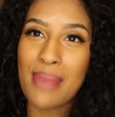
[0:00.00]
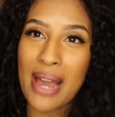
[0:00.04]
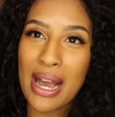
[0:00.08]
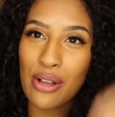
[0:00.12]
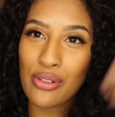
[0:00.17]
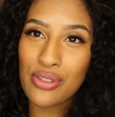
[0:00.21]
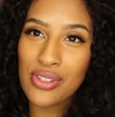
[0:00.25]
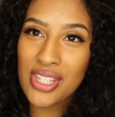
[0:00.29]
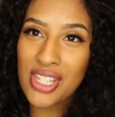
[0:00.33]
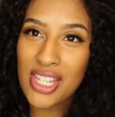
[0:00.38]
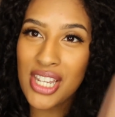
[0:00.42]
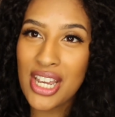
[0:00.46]

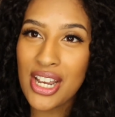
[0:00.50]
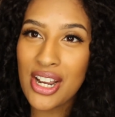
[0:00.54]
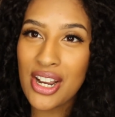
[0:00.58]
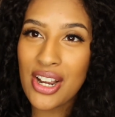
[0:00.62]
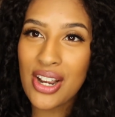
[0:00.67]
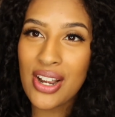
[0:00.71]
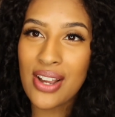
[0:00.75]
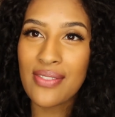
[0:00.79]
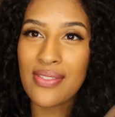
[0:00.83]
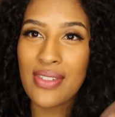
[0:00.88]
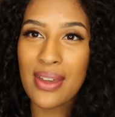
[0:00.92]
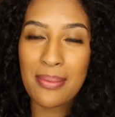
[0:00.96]

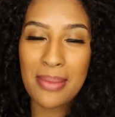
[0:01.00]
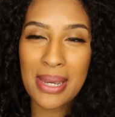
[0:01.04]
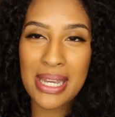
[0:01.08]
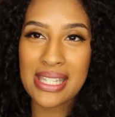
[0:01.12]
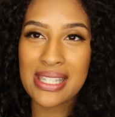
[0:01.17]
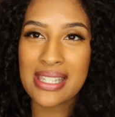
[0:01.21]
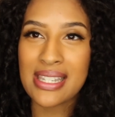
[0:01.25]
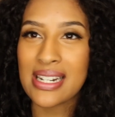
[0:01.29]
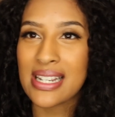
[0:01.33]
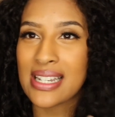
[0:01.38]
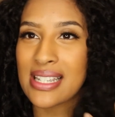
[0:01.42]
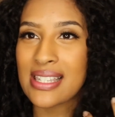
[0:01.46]
bouncier, if that
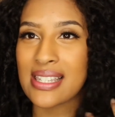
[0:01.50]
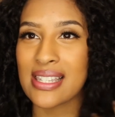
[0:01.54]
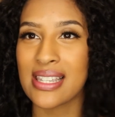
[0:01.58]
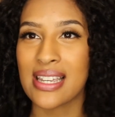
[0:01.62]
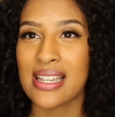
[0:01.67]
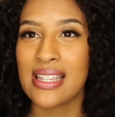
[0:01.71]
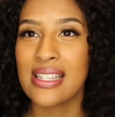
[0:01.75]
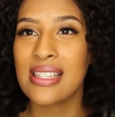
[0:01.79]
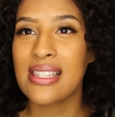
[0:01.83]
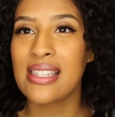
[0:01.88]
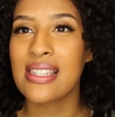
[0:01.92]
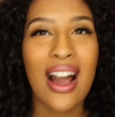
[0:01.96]
makes any
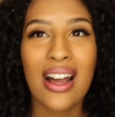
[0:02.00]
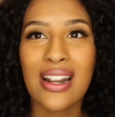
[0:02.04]
sense.